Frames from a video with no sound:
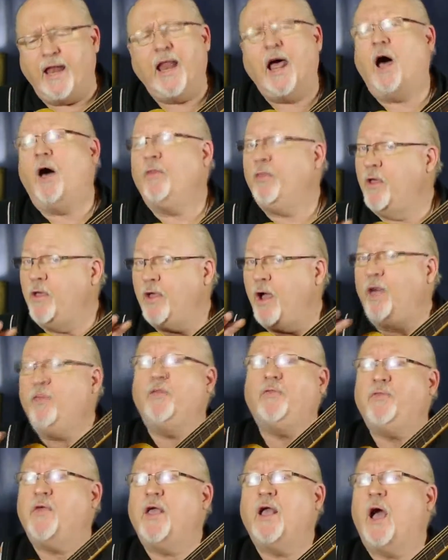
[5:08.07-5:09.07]
Now, the
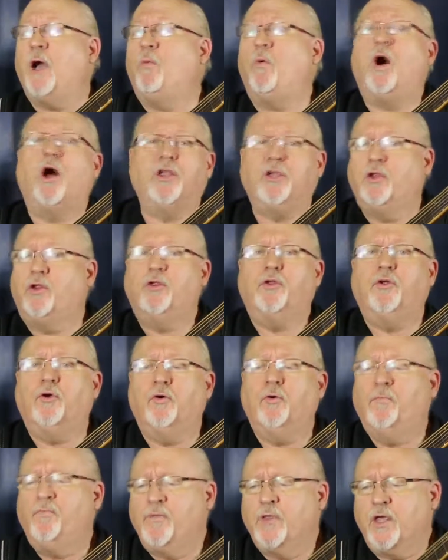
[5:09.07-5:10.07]
other thing I want you to
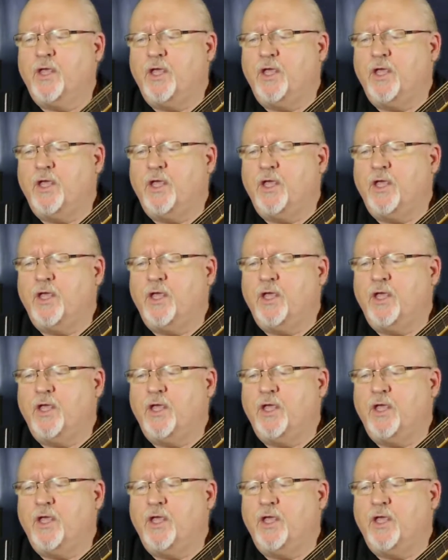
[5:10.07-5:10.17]
do,